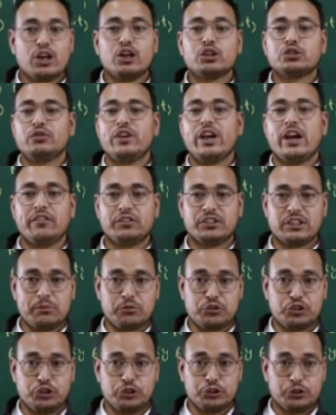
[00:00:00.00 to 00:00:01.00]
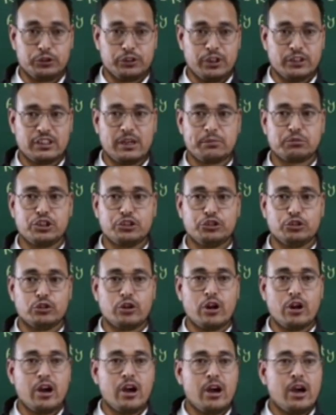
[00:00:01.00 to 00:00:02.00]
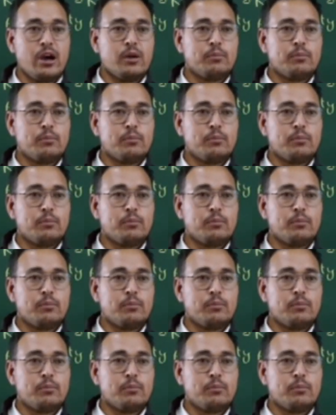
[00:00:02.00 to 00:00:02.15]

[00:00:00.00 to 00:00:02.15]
because we have substitute.